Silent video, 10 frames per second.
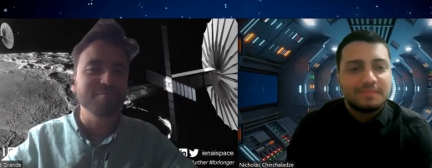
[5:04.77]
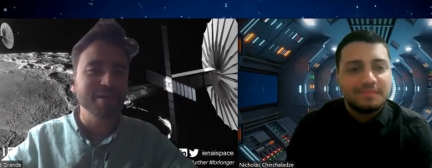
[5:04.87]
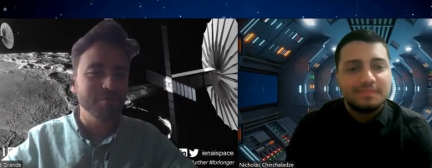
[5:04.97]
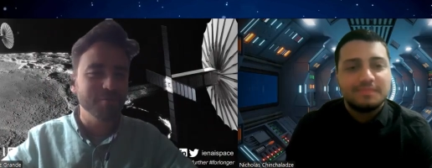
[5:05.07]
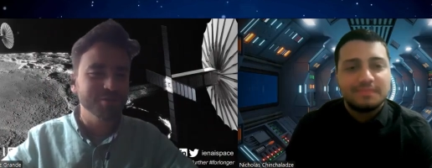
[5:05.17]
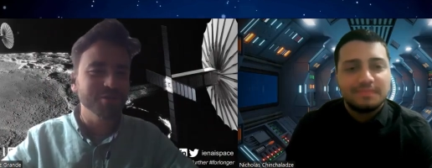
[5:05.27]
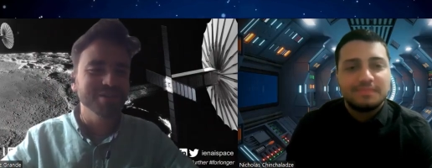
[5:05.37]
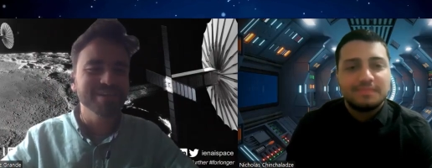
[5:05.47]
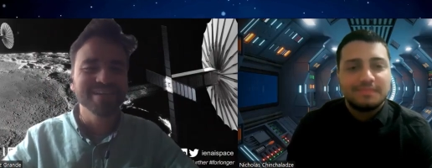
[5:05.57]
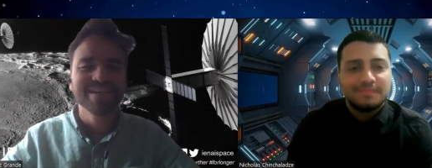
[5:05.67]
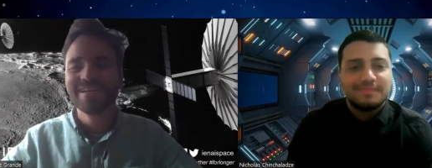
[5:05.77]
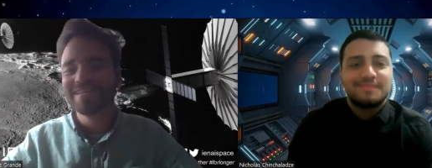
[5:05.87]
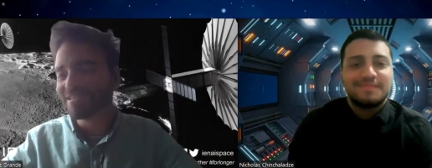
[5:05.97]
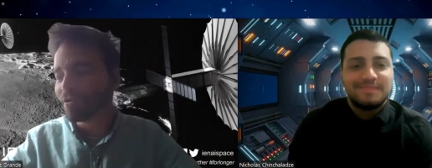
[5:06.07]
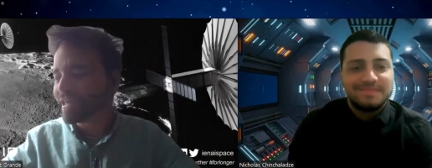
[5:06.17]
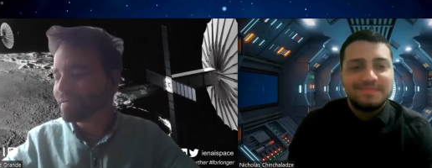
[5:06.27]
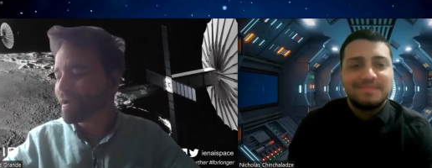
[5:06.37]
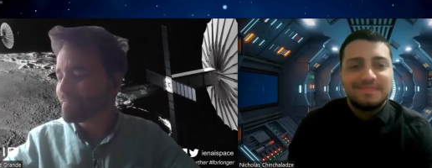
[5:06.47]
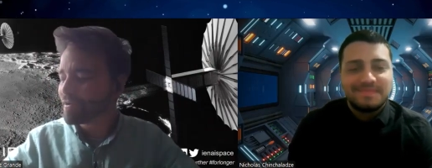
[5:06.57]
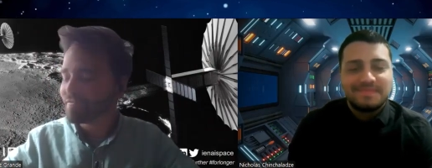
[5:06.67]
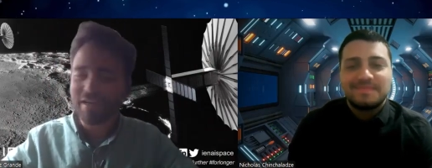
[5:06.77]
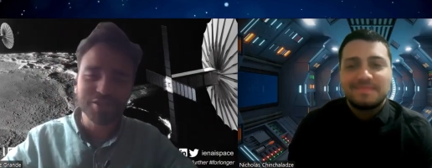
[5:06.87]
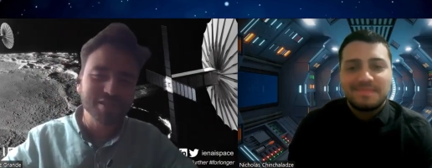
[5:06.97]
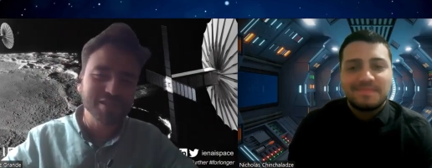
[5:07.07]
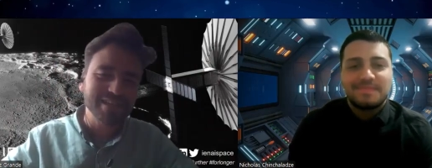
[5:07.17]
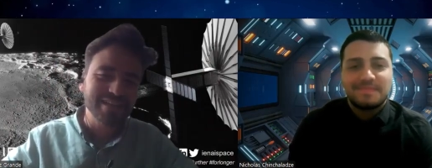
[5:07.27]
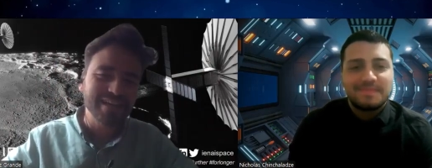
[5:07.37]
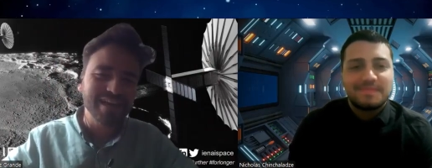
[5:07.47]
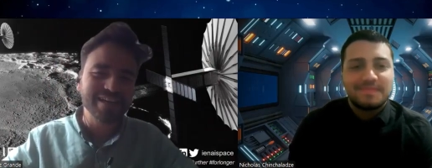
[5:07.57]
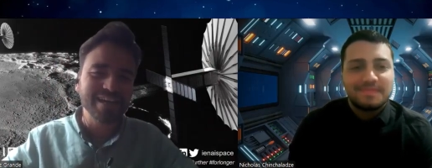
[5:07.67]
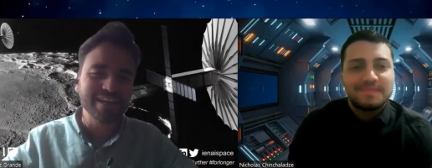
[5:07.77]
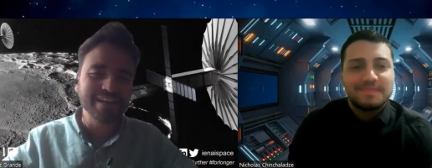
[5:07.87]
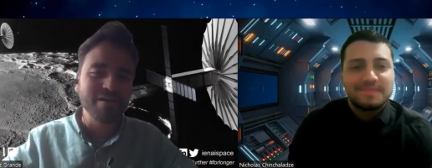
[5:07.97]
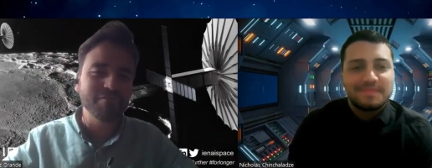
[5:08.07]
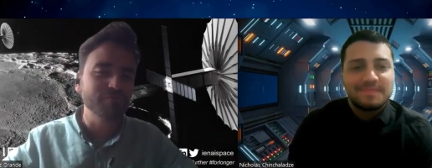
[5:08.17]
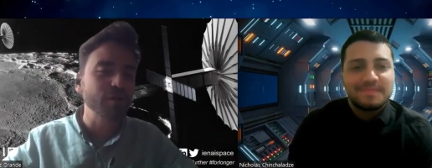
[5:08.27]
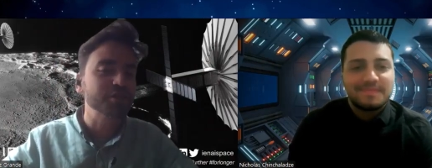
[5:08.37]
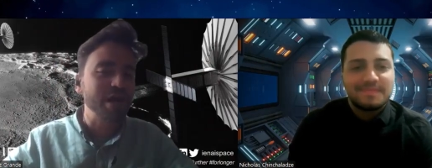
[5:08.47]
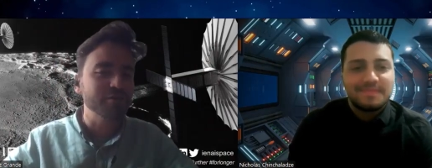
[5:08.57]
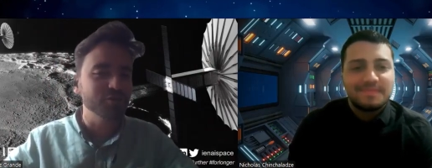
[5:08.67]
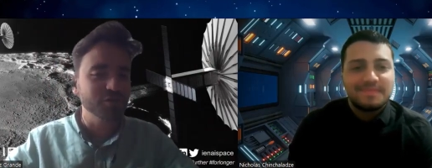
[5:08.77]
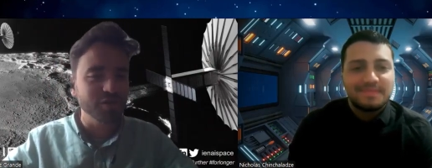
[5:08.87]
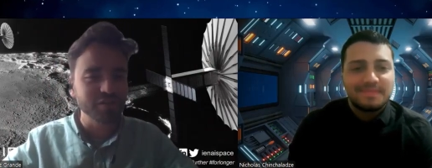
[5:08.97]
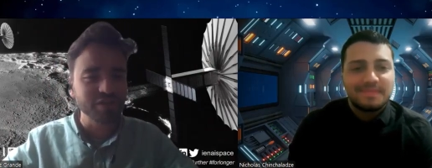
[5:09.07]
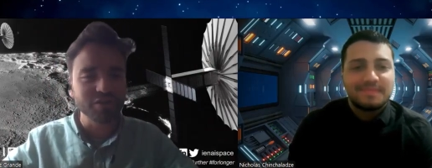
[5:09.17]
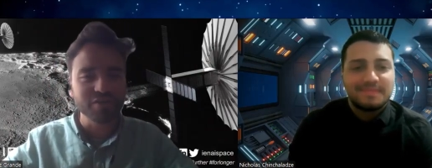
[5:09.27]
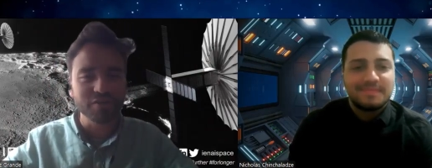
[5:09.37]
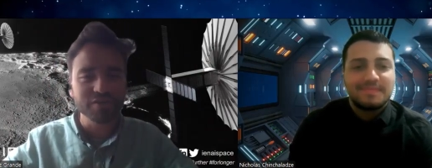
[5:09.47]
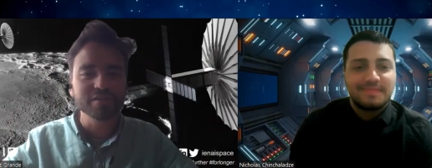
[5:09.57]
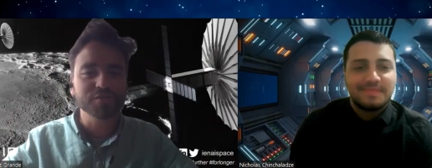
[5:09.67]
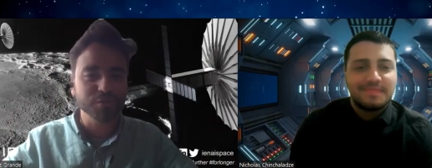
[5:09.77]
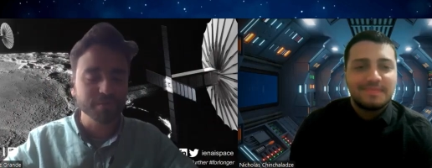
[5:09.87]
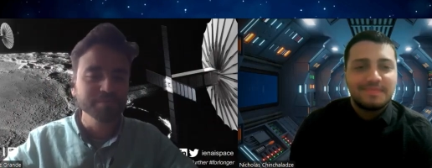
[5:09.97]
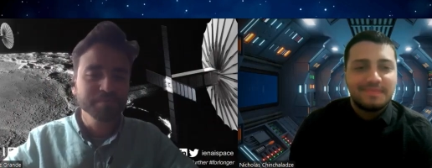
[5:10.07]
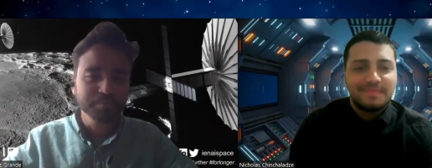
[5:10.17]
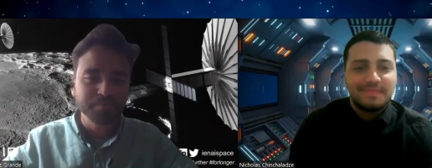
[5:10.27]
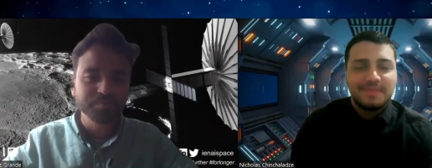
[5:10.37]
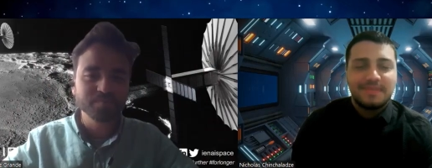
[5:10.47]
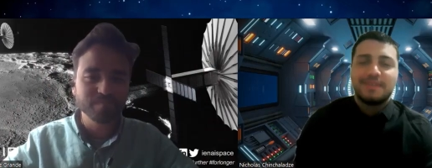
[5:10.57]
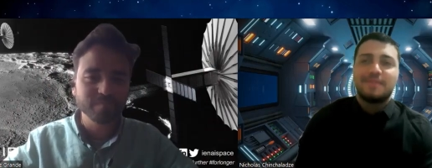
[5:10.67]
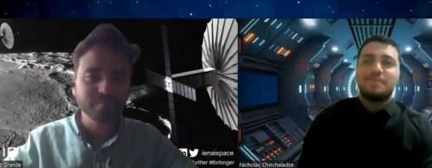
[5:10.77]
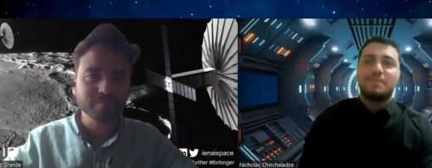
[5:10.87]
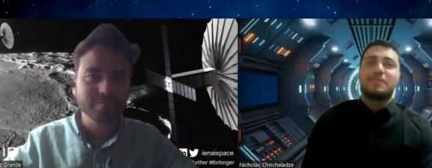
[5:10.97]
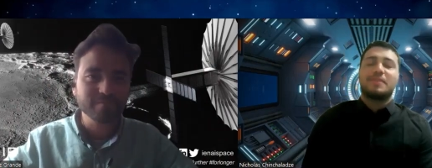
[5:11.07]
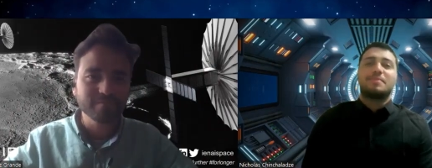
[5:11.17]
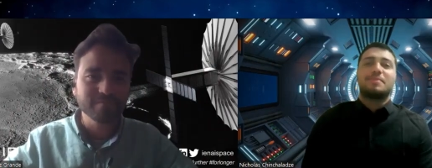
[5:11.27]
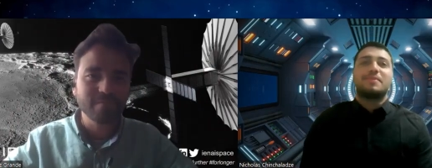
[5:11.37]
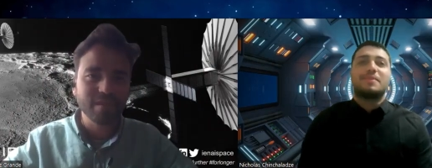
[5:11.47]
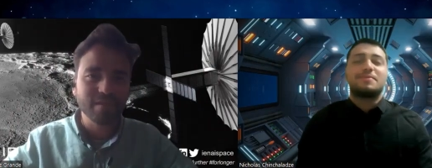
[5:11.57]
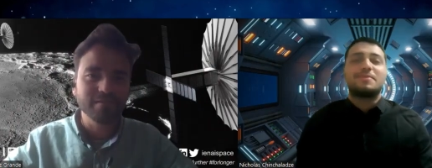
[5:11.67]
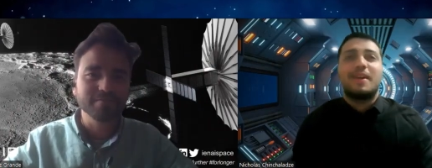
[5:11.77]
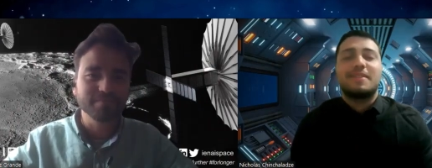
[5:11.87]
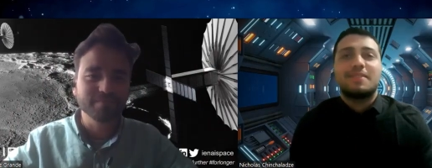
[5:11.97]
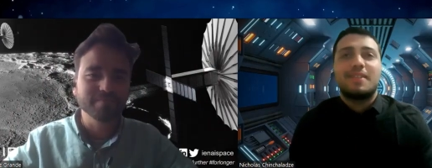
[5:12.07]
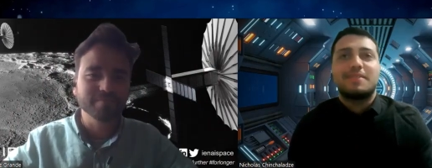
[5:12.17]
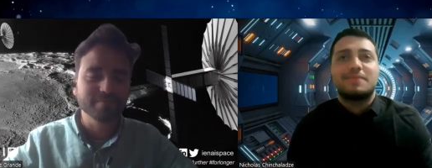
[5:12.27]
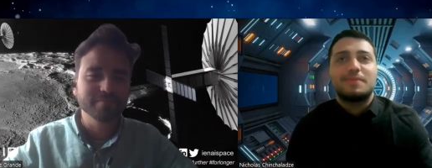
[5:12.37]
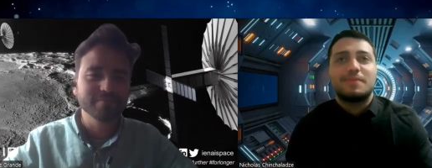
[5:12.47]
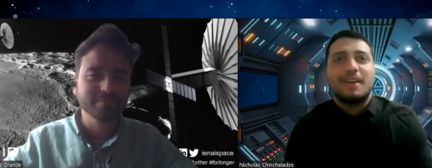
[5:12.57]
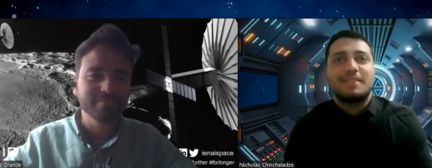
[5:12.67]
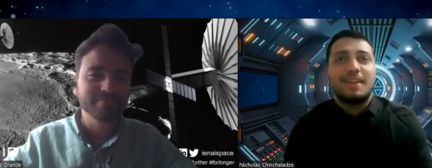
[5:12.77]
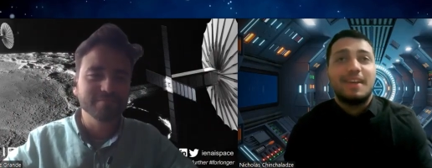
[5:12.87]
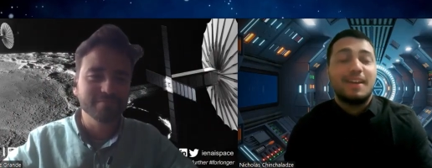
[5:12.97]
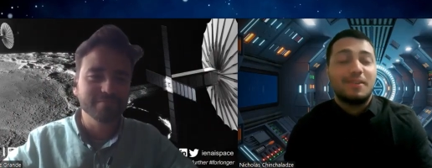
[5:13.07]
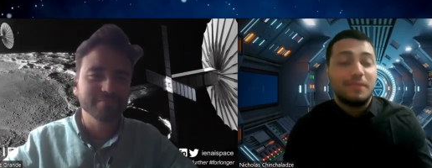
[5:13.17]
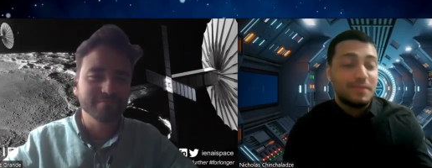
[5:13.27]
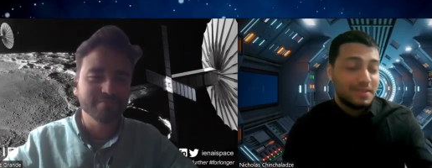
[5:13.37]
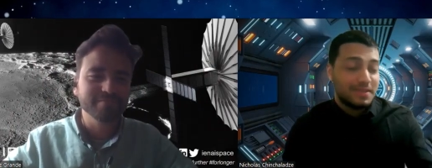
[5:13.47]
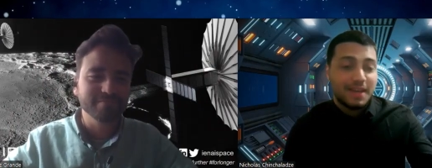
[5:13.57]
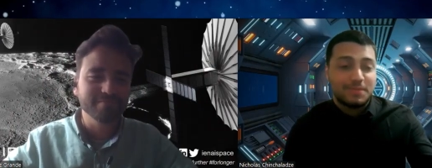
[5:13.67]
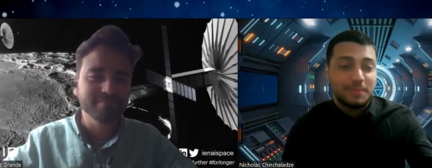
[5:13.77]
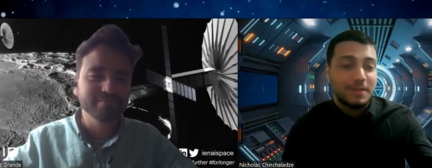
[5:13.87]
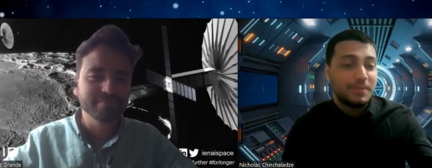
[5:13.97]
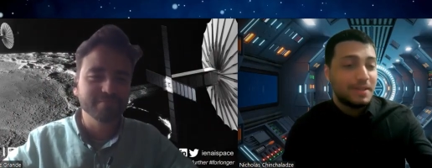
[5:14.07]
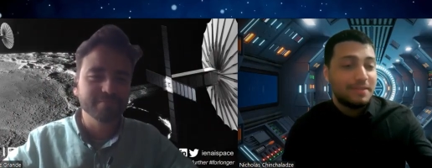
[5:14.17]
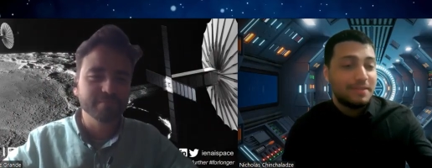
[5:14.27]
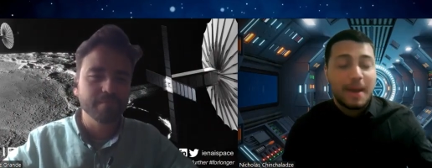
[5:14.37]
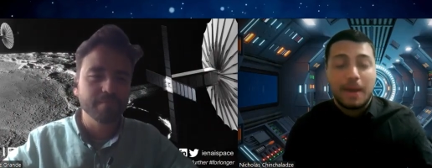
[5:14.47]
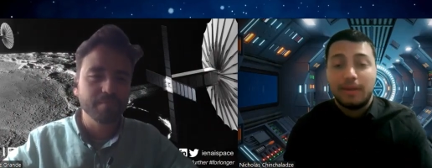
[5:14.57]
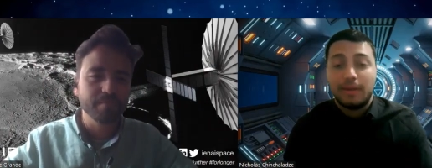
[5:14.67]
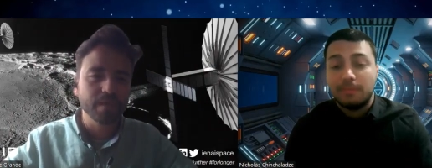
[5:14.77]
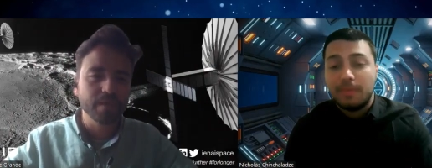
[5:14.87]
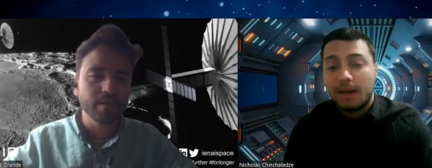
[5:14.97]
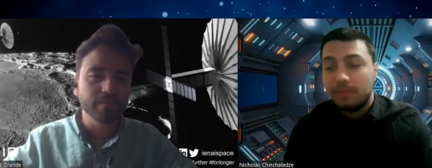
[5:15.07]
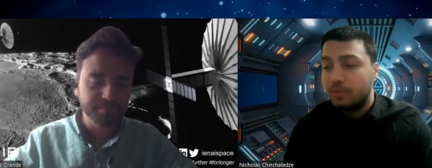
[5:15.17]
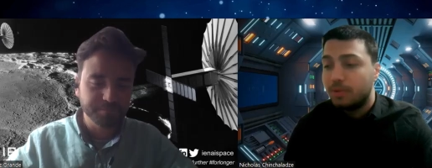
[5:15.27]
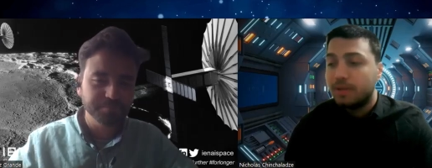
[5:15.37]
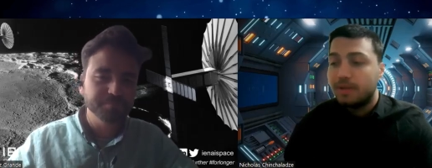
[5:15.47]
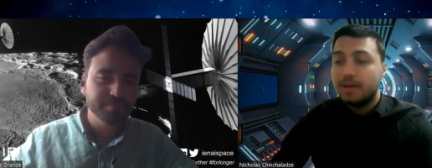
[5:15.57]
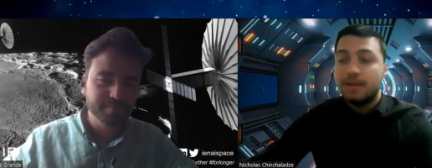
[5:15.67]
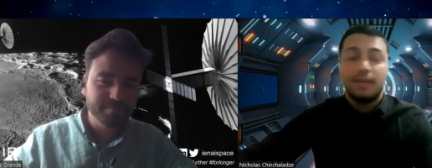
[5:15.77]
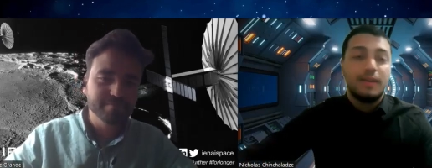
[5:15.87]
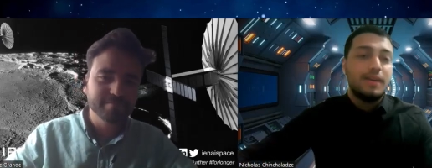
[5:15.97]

Speaker 1: I've been able to still keep my motivation and and and have a fresh outlook on on, on the industry.
Speaker 2: Good, perfect, perfect. So thank thanks for that again, and obviously yes, we will unpack unpack fully the